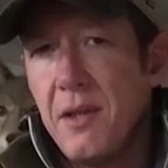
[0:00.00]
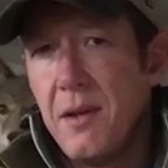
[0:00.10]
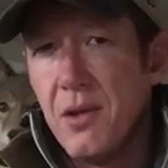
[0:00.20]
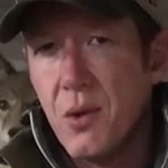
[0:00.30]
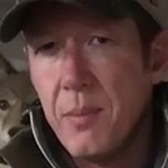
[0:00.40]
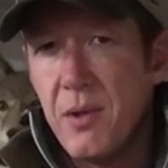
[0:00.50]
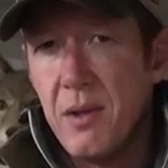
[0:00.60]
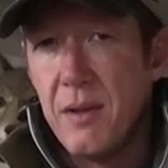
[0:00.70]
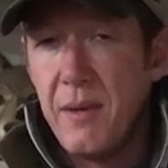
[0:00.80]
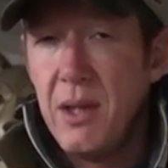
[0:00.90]
is in the description
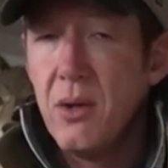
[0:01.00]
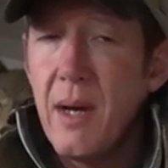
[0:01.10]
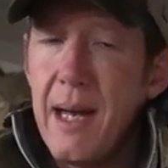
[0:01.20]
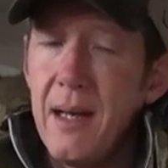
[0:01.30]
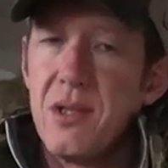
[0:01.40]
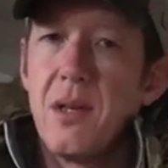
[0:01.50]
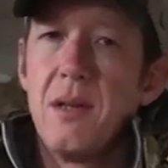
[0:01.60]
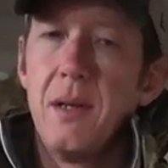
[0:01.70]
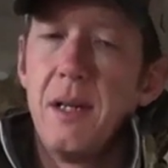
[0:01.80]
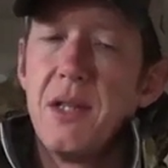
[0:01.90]
of this video, as
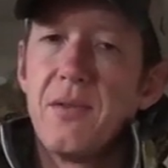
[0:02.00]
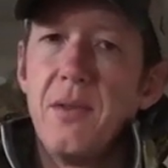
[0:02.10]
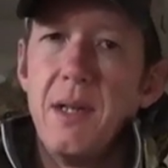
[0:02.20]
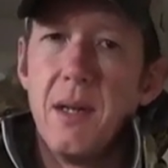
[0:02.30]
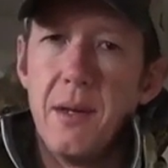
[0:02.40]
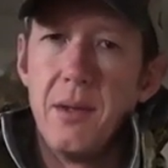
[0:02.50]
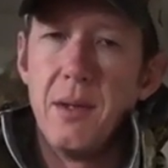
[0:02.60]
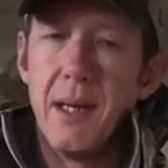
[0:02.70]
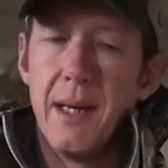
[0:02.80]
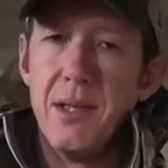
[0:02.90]
are the links for the other
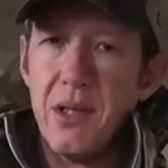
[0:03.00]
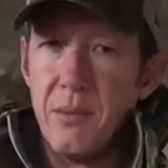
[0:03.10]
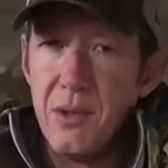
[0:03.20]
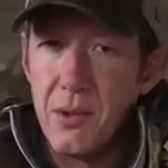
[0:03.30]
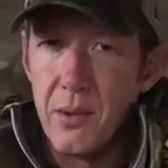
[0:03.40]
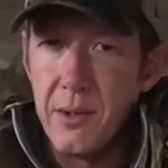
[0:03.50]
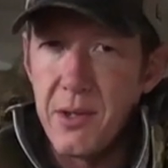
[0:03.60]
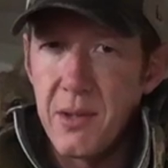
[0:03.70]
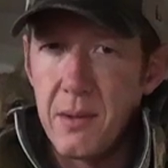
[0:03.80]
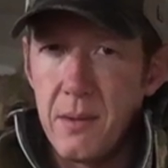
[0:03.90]
guides and
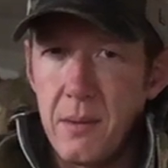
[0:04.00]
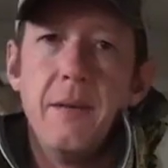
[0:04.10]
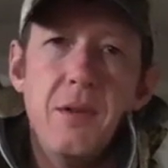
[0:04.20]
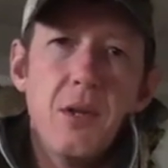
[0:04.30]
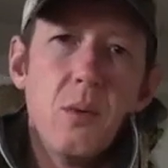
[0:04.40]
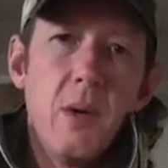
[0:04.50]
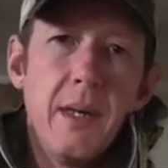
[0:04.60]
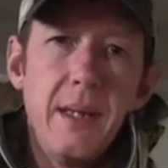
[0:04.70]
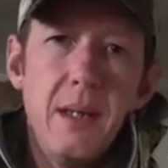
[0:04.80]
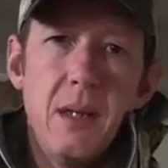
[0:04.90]
resorts. If you're
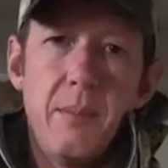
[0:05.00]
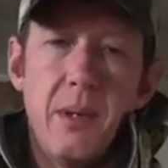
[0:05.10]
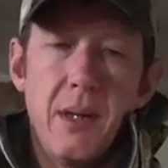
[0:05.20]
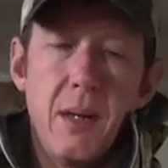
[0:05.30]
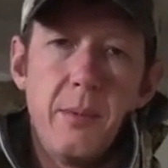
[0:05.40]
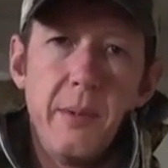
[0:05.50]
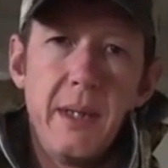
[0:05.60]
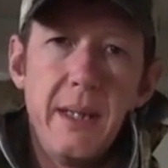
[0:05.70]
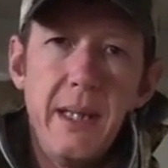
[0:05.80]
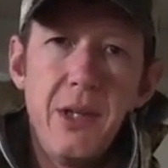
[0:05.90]
wanting to get up on Upper
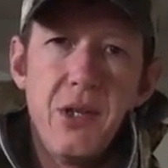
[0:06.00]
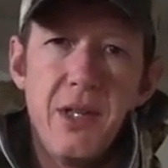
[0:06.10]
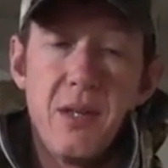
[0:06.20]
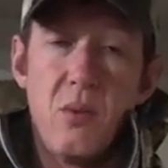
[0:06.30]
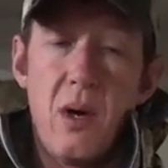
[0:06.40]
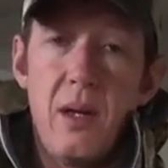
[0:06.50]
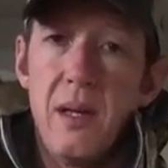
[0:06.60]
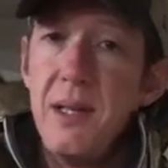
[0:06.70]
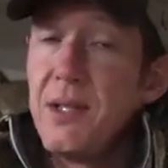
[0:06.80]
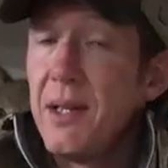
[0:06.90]
Red Lake, chase some
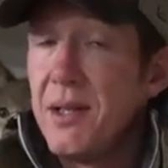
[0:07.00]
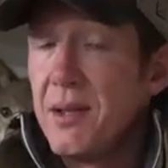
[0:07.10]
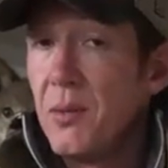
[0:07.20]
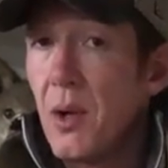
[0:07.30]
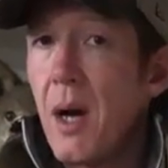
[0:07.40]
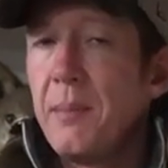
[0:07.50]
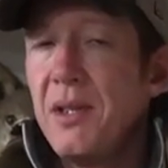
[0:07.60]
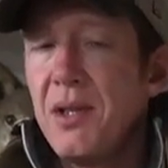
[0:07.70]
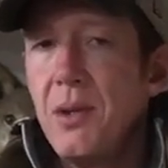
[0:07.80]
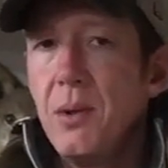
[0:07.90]
walleyes and some
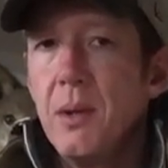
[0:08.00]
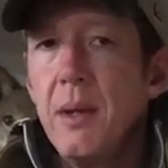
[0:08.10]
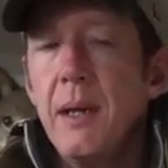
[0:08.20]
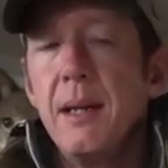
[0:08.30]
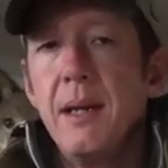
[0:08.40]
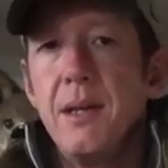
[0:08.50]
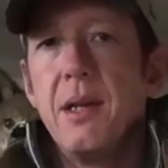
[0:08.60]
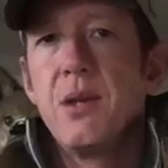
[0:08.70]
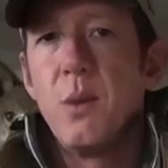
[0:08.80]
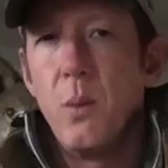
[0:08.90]
crappies too, get in
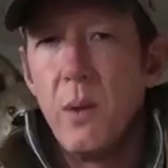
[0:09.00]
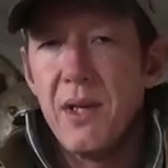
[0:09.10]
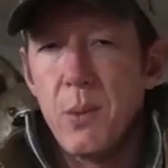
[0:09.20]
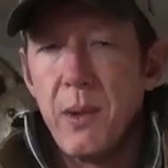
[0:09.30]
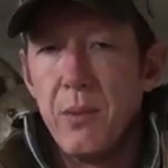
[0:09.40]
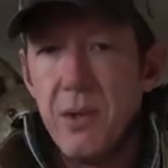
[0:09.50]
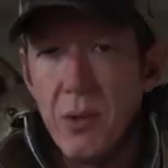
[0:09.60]
touch with West Wind